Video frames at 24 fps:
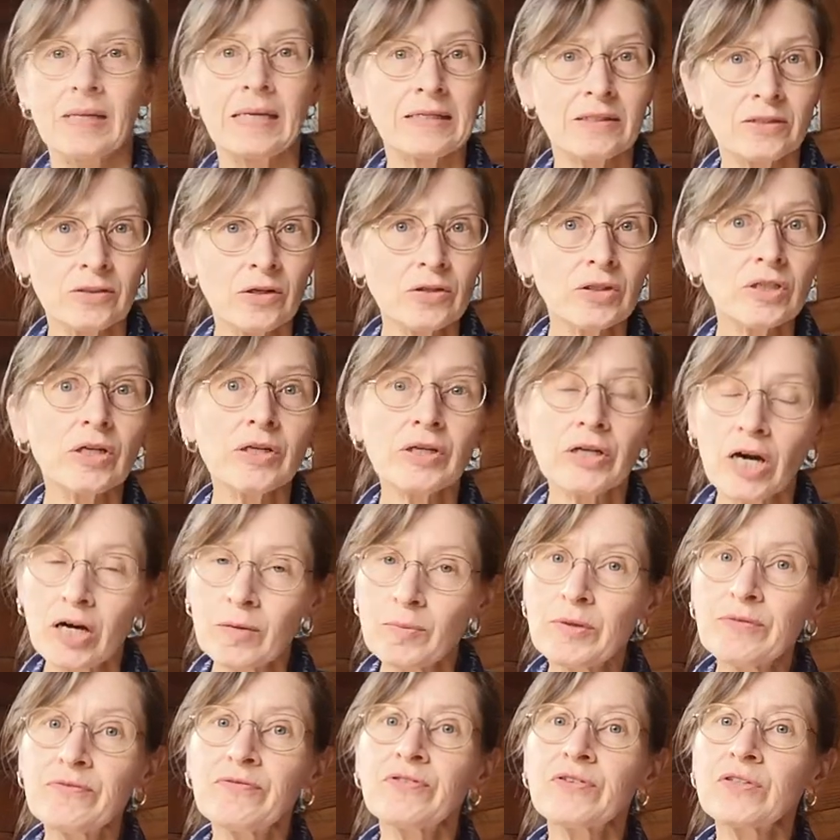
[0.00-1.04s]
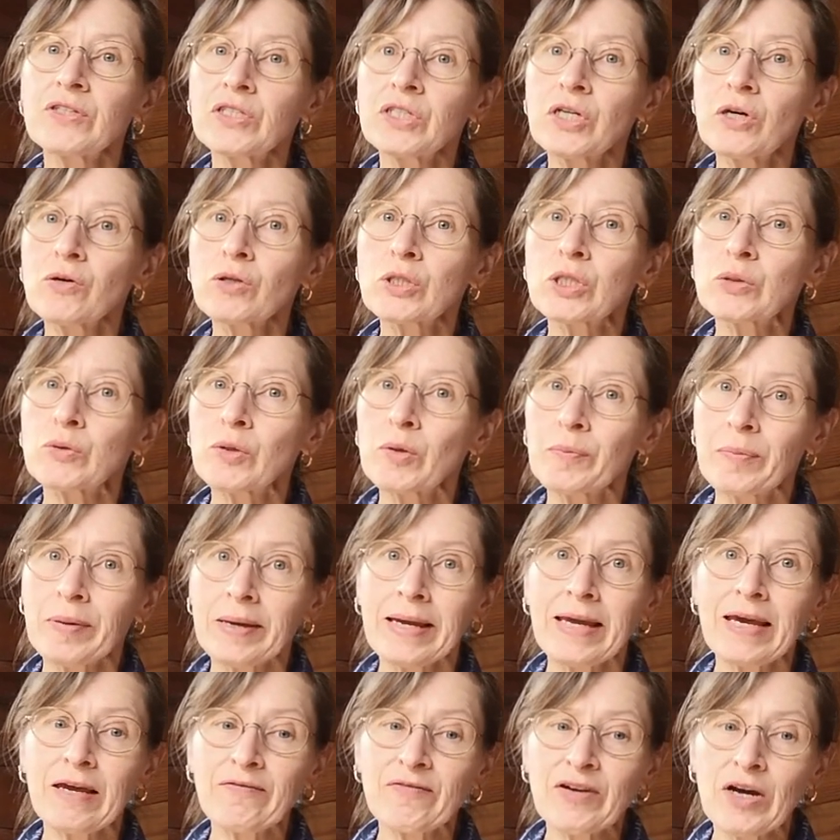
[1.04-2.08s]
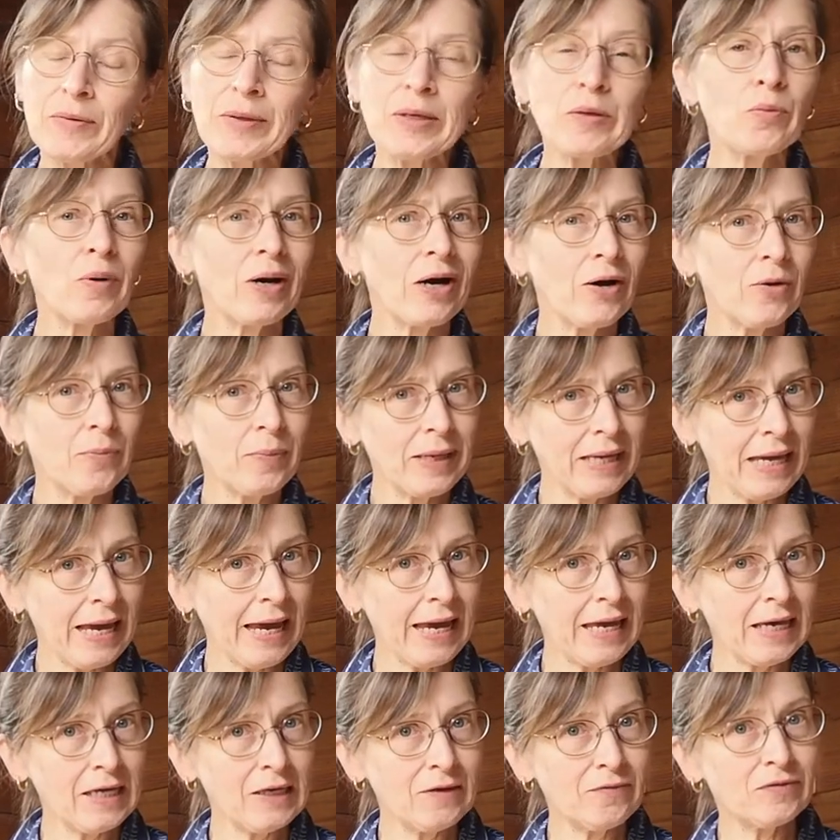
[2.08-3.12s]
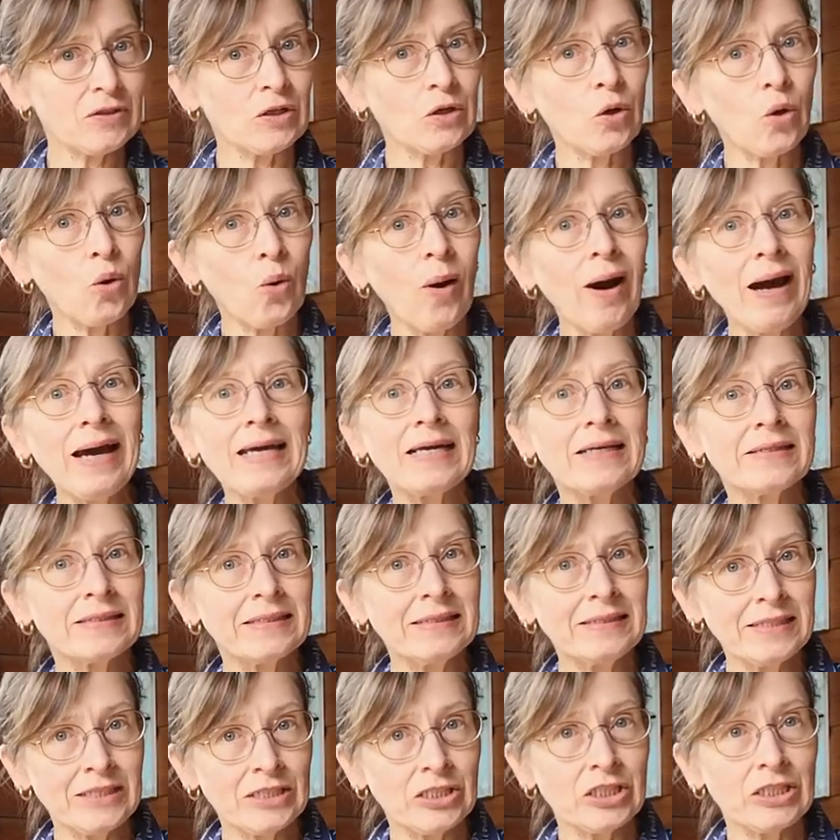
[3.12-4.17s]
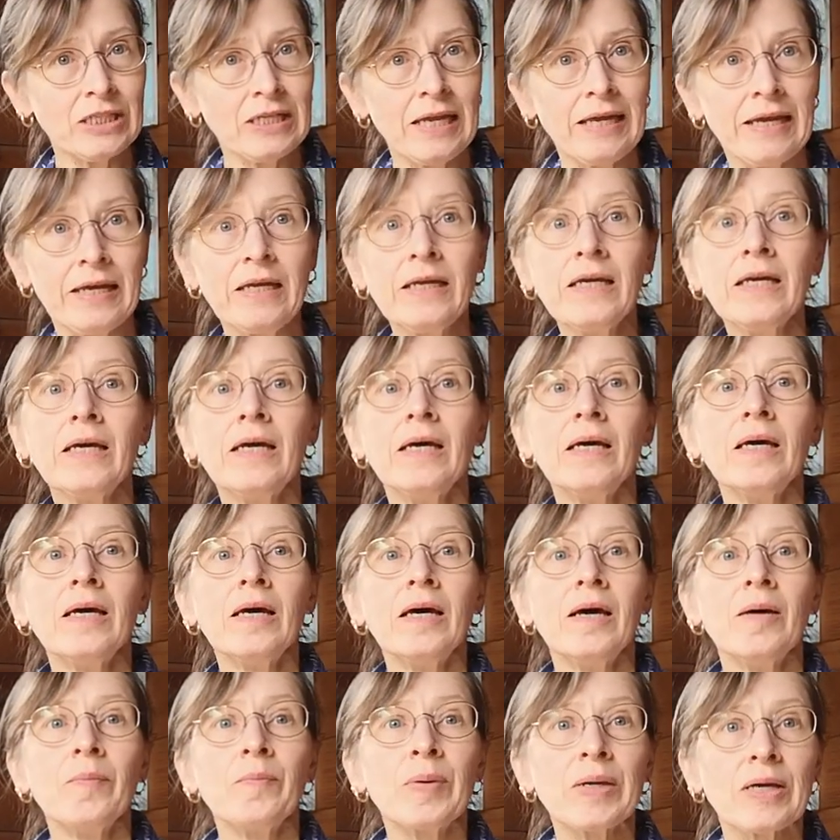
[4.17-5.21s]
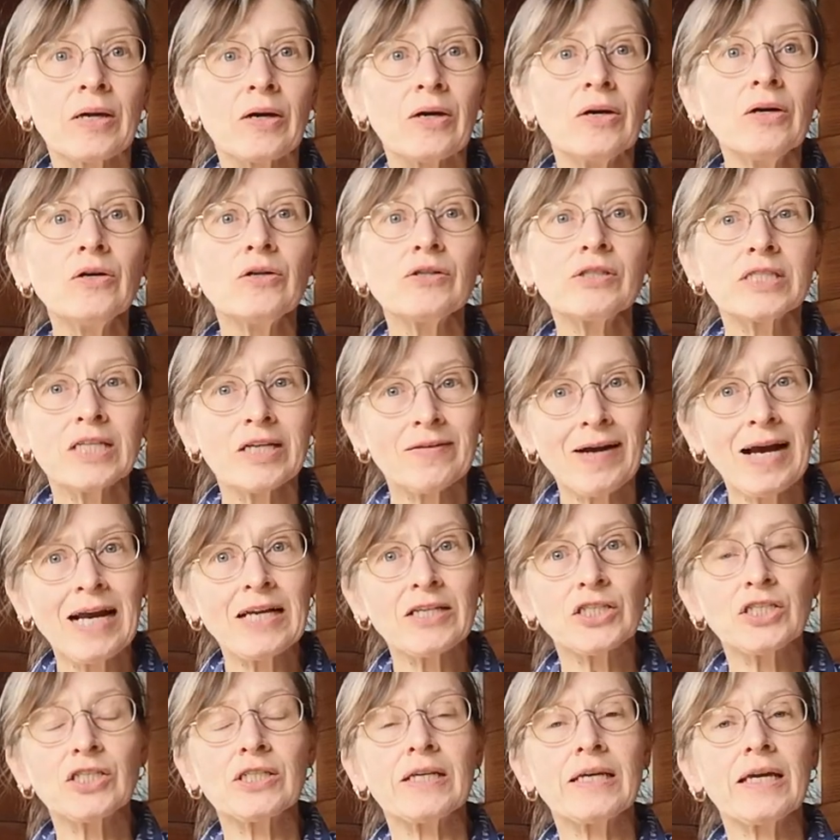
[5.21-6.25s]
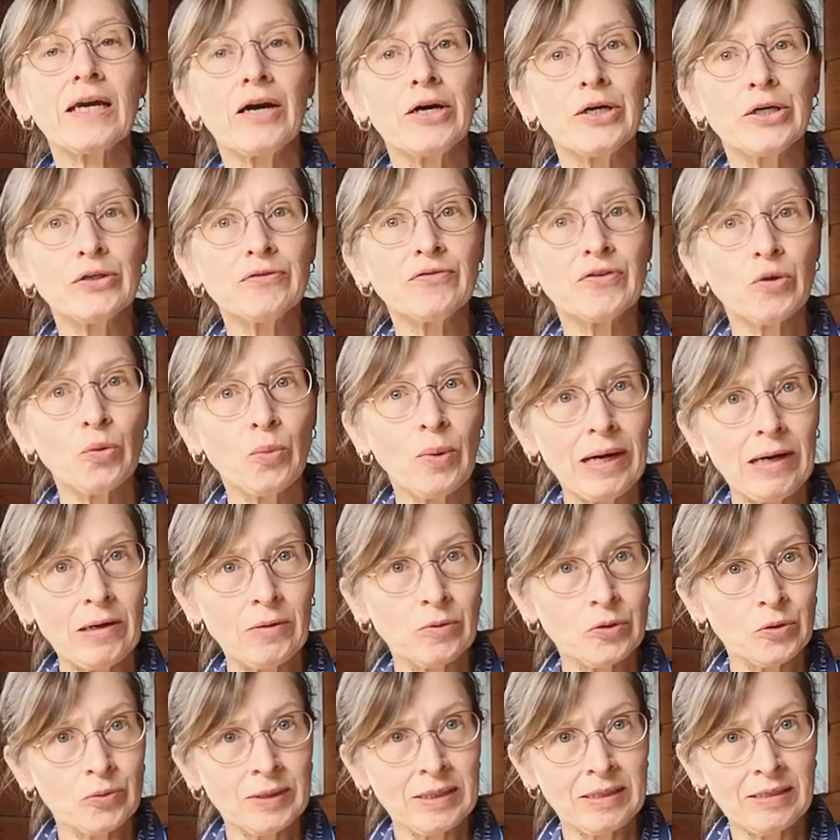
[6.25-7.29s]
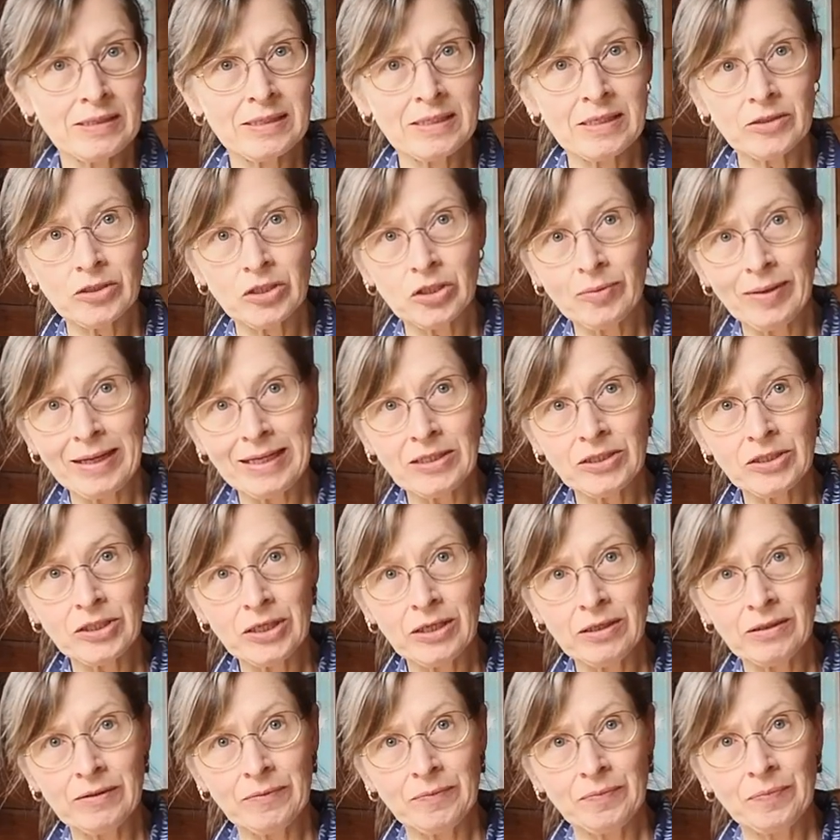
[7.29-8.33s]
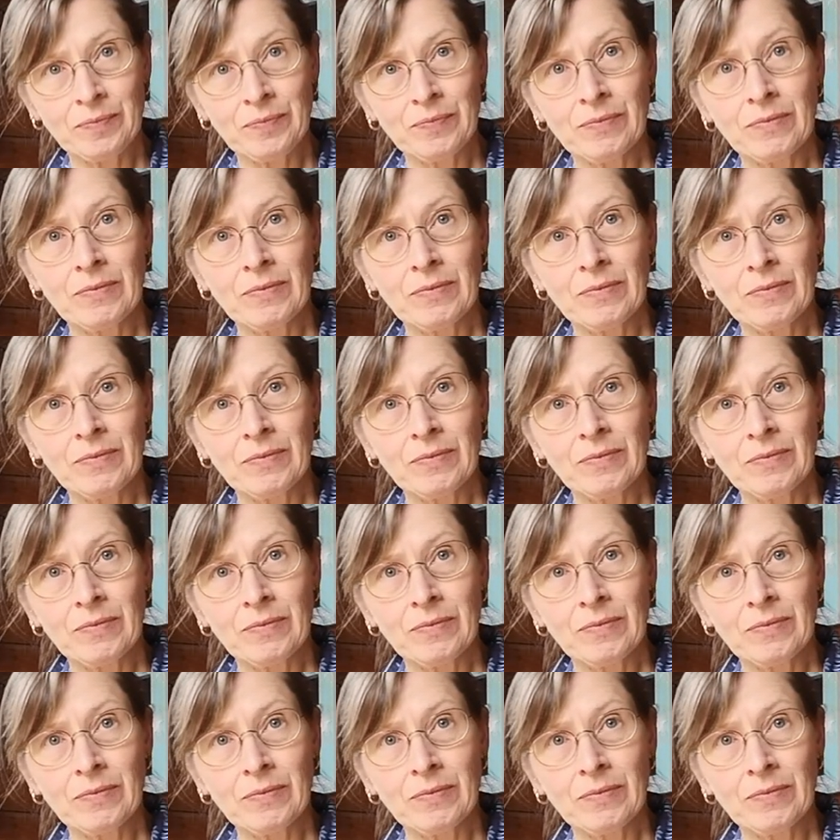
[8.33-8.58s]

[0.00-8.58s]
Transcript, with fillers: It's not uncommon for the dog to appear very well behaved and quiet initially, because they're actually overwhelmed with the situation.